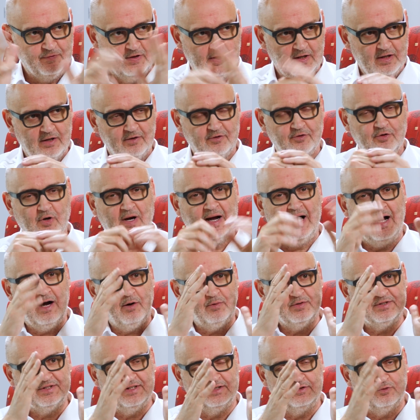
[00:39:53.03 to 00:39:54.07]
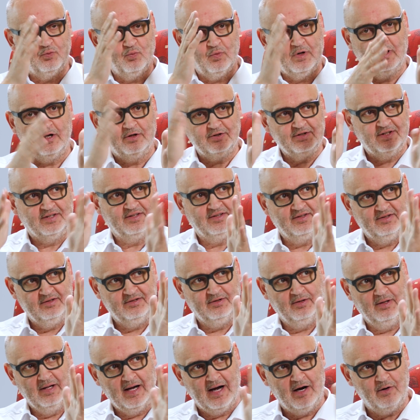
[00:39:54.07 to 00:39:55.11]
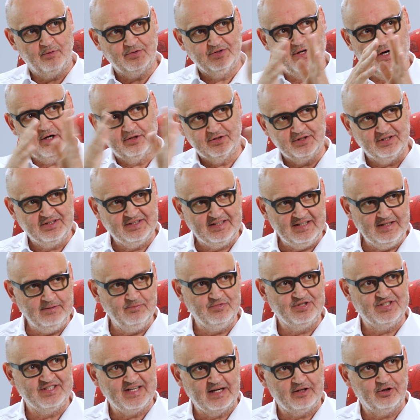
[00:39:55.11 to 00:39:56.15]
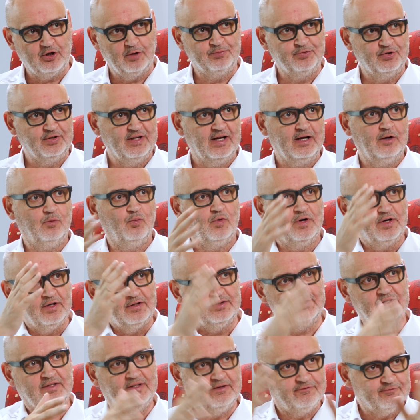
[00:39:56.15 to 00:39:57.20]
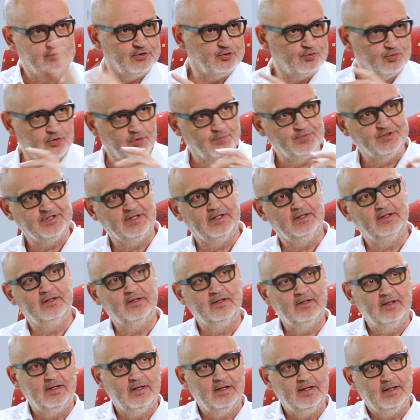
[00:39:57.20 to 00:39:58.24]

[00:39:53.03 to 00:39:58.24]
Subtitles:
Yeah. So how is it? How are the teams set up today? What are the different groups in?